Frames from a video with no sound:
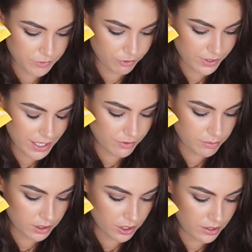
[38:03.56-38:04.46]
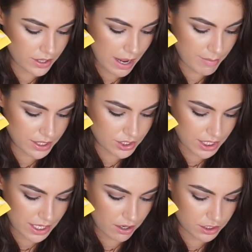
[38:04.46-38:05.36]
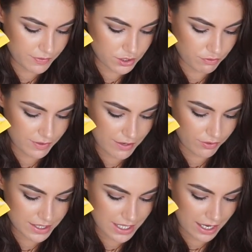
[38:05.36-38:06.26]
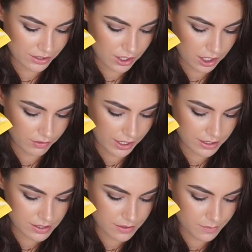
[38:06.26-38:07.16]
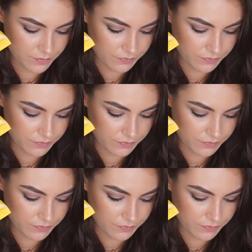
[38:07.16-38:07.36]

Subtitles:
Free from gluten, MSG, artificial flavourings and colourings.